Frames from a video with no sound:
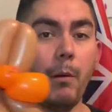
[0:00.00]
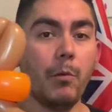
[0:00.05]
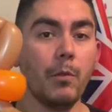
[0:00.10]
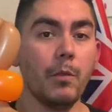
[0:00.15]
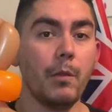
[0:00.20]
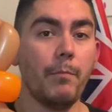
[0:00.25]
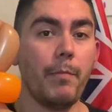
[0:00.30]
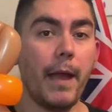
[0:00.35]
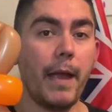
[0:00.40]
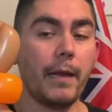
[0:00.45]
in
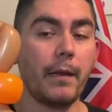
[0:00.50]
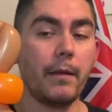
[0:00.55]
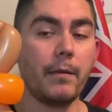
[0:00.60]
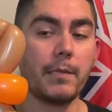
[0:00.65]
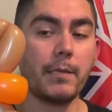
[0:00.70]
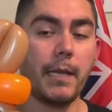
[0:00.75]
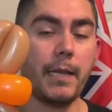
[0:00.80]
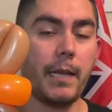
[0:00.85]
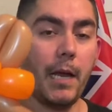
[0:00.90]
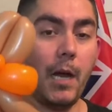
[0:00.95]
the back here, it's
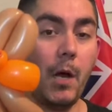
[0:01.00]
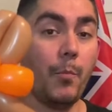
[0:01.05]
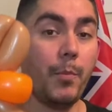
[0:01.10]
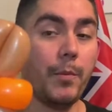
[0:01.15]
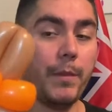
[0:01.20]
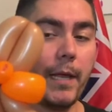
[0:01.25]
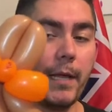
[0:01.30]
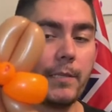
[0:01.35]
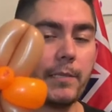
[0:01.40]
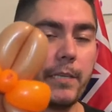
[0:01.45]
kind of helping
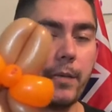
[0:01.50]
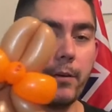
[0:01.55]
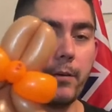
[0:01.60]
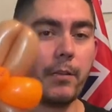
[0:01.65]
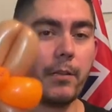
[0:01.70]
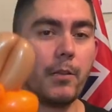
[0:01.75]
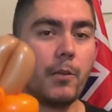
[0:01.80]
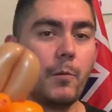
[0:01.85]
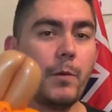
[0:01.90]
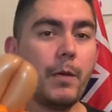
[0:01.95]
that steer it a
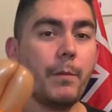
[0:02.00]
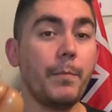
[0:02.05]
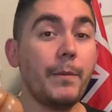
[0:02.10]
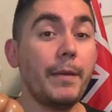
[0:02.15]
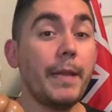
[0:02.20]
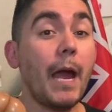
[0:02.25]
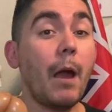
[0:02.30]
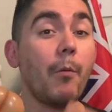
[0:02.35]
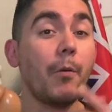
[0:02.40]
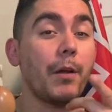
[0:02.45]
little bit, but
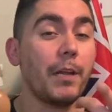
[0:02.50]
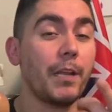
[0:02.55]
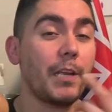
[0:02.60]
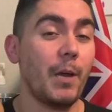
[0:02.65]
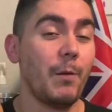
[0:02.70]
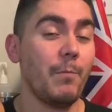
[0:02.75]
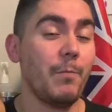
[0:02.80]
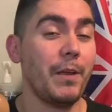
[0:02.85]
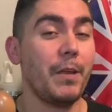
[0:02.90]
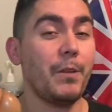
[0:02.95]
now we're gonna
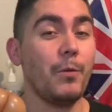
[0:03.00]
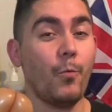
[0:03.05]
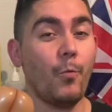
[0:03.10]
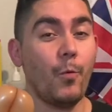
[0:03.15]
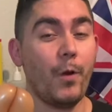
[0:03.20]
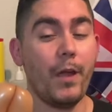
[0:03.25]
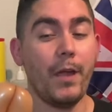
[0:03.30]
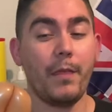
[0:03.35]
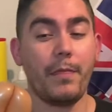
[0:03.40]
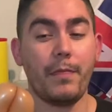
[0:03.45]
come in
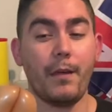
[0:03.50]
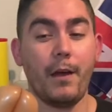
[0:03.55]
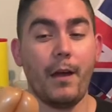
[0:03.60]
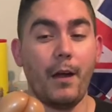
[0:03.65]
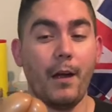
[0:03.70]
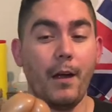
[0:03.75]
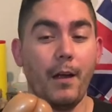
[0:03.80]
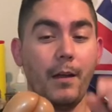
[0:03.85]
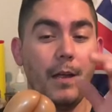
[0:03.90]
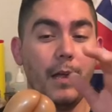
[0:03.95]
with
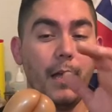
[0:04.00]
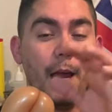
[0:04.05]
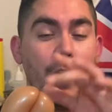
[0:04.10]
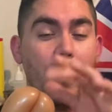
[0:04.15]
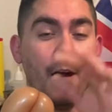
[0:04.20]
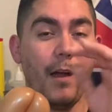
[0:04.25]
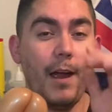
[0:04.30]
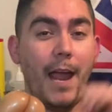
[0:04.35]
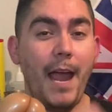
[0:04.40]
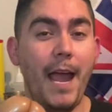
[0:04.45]
our
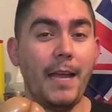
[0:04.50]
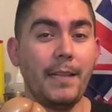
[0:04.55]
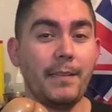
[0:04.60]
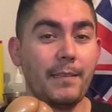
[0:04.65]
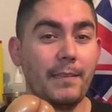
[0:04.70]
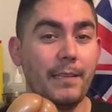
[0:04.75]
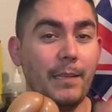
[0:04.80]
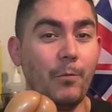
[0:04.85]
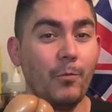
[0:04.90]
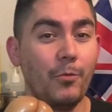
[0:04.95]
hat,
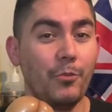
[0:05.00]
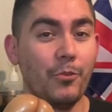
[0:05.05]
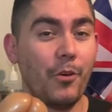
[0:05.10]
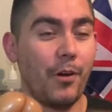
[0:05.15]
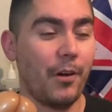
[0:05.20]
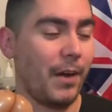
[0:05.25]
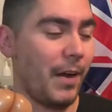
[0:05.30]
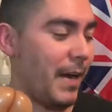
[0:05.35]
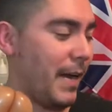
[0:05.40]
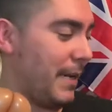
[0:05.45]
and then we'll do
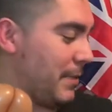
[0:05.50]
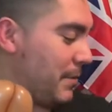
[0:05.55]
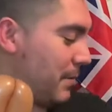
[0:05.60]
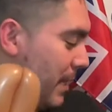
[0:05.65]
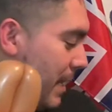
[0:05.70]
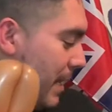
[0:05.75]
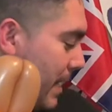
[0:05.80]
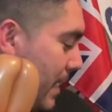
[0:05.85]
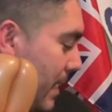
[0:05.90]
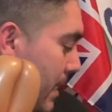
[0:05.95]
our eyes,
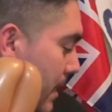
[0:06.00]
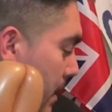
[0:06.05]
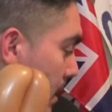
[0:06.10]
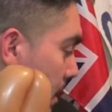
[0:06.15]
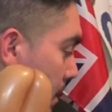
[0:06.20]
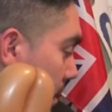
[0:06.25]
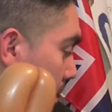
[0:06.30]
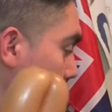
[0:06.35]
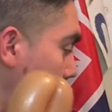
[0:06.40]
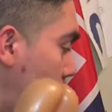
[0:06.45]
okay?
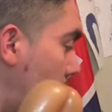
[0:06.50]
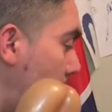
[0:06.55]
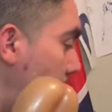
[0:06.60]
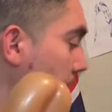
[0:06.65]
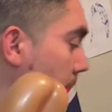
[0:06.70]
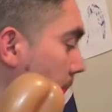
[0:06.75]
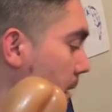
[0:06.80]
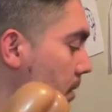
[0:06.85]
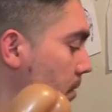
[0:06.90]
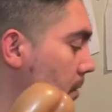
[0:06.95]
Let me go
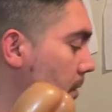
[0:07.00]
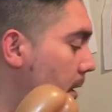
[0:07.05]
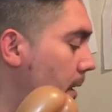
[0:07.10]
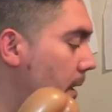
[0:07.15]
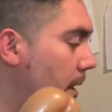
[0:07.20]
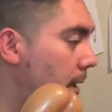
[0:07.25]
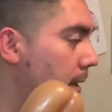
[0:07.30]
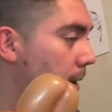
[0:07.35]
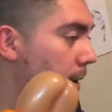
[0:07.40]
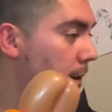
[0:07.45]
ahead and do the
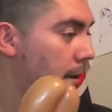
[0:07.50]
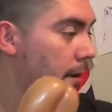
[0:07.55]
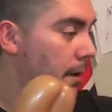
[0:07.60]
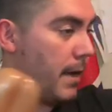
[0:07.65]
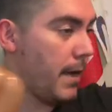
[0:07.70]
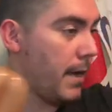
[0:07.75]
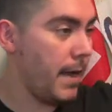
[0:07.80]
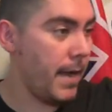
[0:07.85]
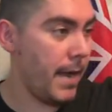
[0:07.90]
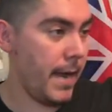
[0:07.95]

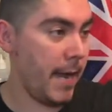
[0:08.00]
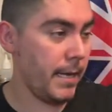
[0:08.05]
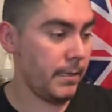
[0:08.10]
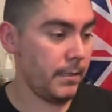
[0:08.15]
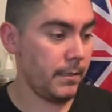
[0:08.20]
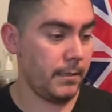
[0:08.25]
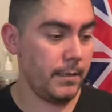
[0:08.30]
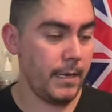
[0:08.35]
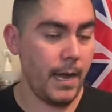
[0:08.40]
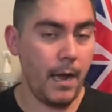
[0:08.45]

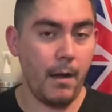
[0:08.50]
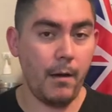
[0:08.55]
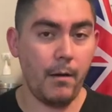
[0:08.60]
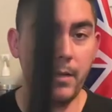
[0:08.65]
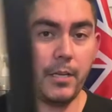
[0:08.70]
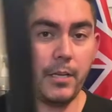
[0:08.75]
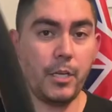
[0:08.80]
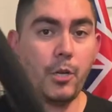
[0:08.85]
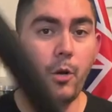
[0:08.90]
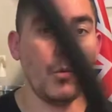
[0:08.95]
hats. Now,
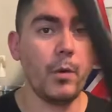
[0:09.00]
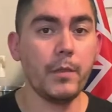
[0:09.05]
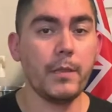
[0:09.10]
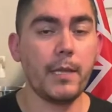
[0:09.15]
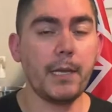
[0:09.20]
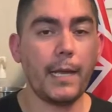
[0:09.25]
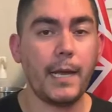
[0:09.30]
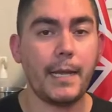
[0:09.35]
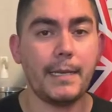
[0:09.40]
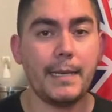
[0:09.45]
you know one
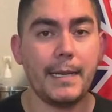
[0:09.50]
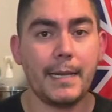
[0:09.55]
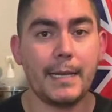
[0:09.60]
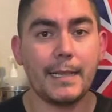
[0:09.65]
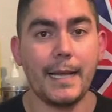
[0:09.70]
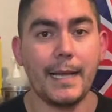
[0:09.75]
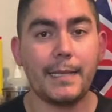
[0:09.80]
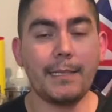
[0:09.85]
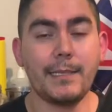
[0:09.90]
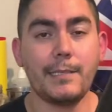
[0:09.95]
thing I
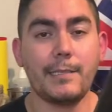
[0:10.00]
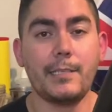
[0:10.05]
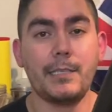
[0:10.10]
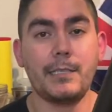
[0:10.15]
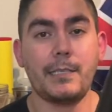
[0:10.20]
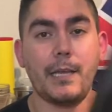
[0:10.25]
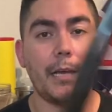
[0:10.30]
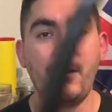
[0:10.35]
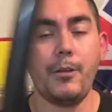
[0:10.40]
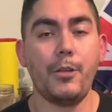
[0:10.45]
neglected to
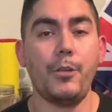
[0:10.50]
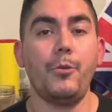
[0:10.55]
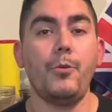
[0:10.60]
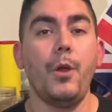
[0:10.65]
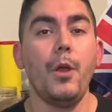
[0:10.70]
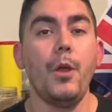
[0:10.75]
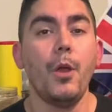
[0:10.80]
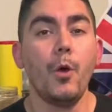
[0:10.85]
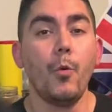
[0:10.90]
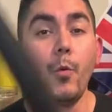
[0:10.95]
tell you
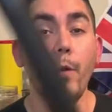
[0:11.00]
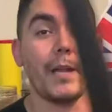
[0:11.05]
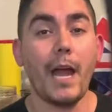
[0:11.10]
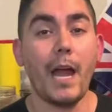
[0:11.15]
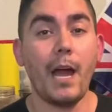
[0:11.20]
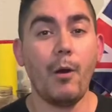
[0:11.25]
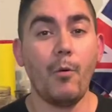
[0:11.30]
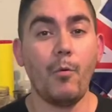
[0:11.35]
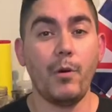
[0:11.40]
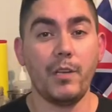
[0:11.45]
when
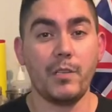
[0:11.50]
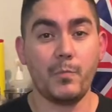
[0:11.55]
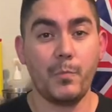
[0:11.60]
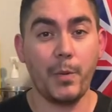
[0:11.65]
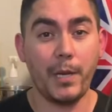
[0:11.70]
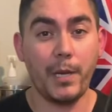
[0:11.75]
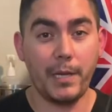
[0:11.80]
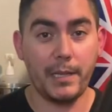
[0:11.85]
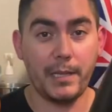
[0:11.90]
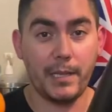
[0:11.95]
I was
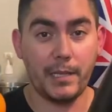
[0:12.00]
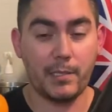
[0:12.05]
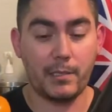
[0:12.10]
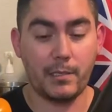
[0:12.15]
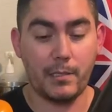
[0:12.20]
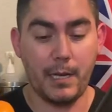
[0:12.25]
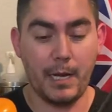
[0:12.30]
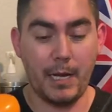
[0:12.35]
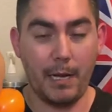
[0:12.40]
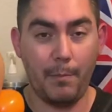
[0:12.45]
putting this
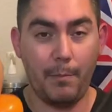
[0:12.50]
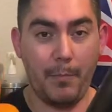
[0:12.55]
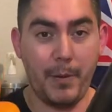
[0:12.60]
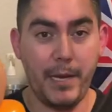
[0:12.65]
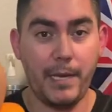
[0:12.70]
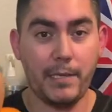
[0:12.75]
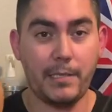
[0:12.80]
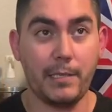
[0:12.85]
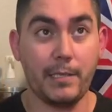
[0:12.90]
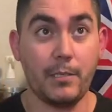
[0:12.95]

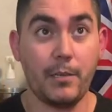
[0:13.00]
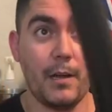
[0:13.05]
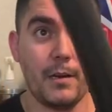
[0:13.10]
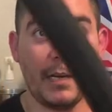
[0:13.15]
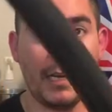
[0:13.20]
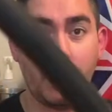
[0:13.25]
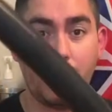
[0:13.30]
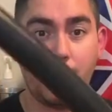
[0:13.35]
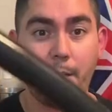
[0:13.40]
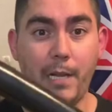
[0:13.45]
piece and
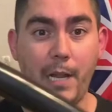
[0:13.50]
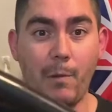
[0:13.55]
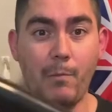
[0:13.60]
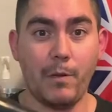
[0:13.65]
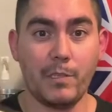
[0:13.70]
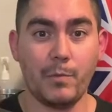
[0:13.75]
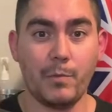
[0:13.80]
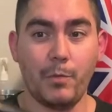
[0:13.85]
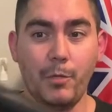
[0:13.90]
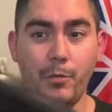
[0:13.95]
talking about how
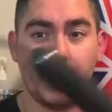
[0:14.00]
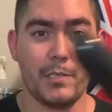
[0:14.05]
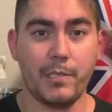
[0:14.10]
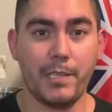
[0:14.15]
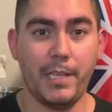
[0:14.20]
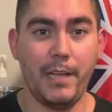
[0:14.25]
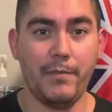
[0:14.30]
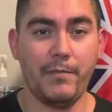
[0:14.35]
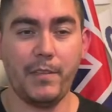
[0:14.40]
much balloon is left